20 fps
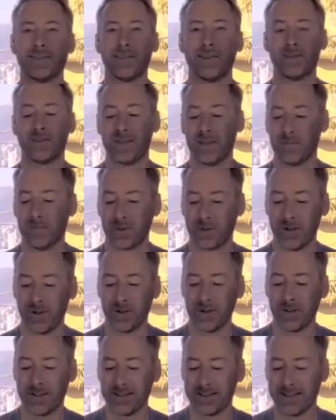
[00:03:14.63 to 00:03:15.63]
So
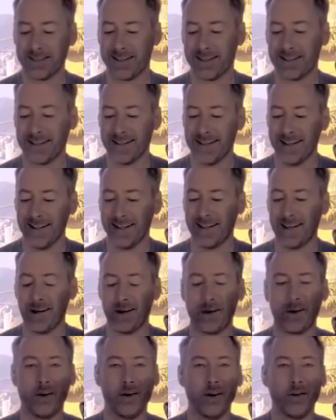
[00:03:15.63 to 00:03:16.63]
typical. It's,
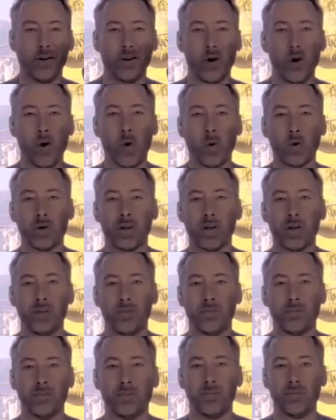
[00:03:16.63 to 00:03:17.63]
you're the
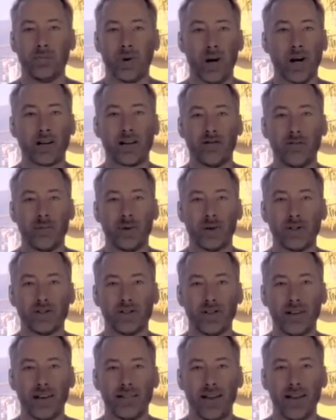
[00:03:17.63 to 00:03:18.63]
only productive
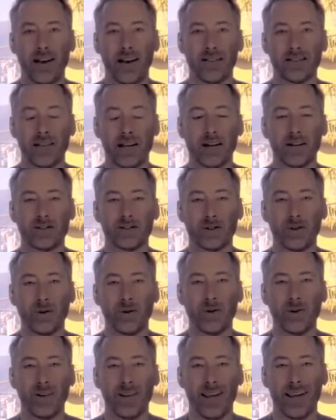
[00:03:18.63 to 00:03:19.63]
person in that entire
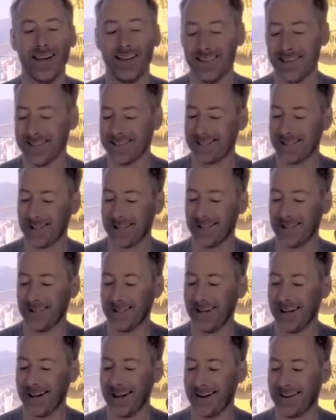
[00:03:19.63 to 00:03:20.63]
school and they shut you
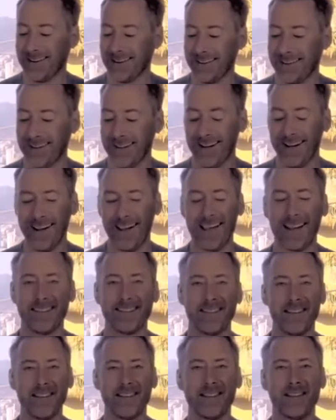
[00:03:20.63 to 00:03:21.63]
down, and
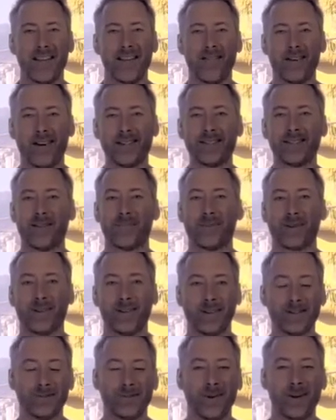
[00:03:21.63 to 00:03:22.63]
very
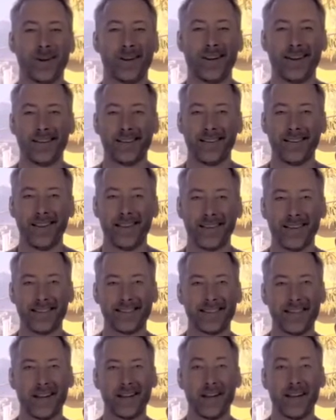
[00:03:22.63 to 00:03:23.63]
typical as well, like that they
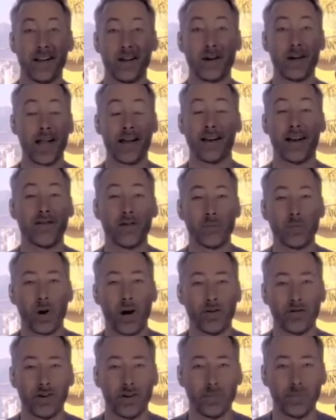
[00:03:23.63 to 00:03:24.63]
said that you can't have a
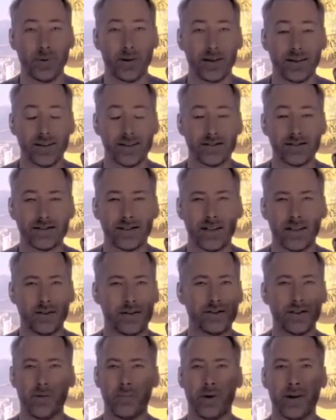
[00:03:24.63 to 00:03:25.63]
profit because
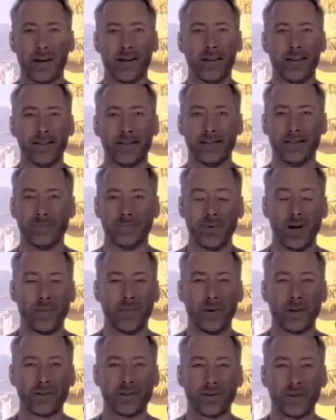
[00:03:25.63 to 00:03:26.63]
so many of these
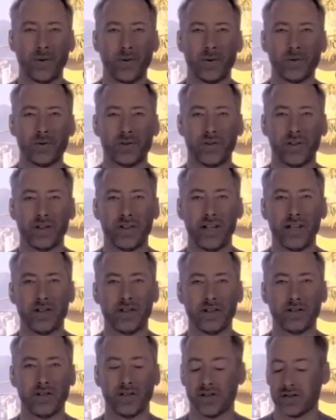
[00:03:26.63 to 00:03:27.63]
public schools or
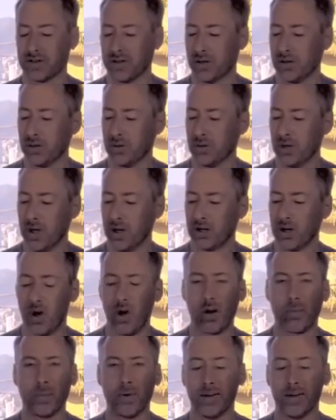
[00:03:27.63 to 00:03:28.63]
teachers are so
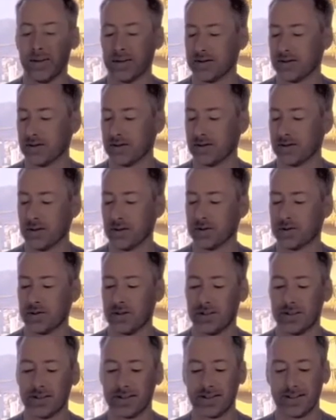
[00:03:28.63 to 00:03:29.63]
communist or
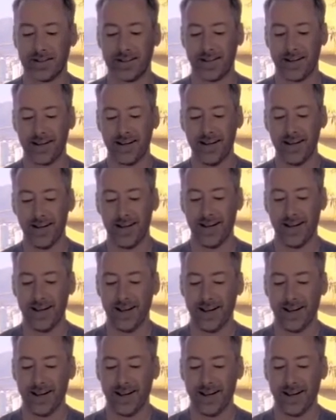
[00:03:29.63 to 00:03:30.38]
socialist, and